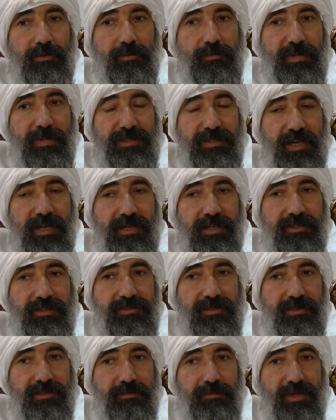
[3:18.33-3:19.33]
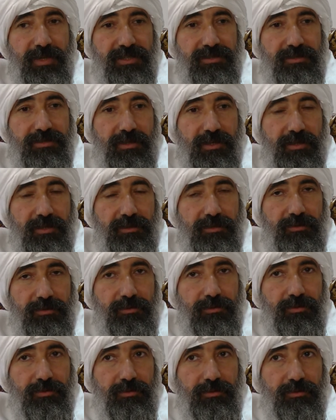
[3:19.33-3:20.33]
Mandaeans in Basra
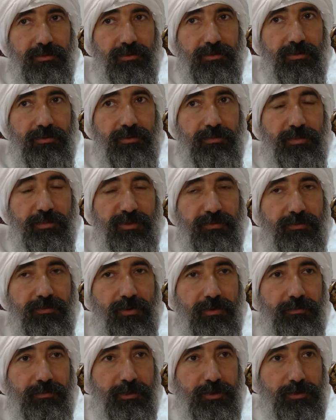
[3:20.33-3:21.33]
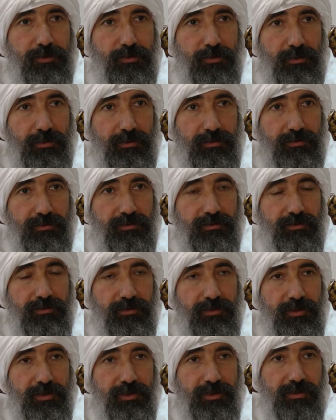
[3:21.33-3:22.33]
to perform rituals
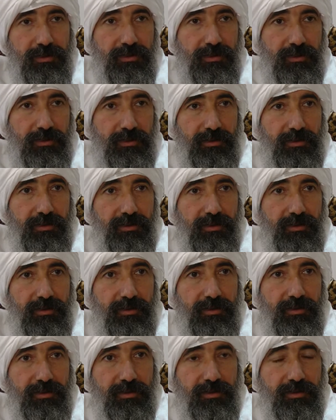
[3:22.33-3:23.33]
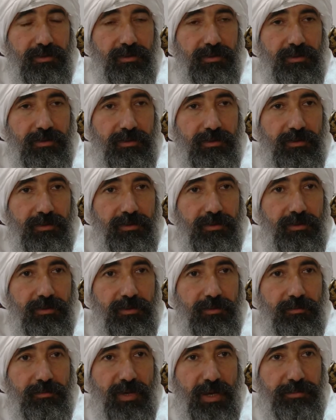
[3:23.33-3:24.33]
in the
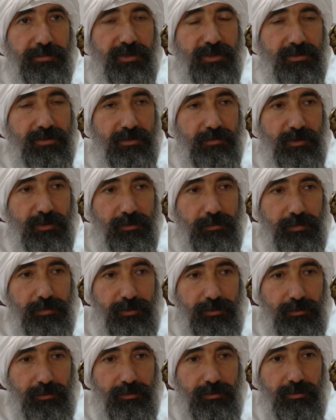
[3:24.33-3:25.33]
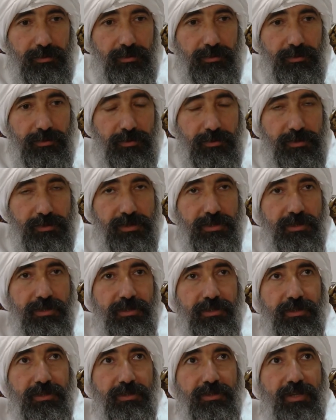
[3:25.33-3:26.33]
baptismal pool using
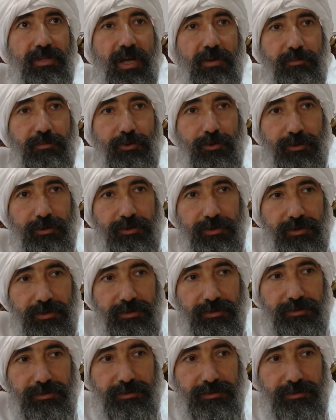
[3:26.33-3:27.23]
the tap water.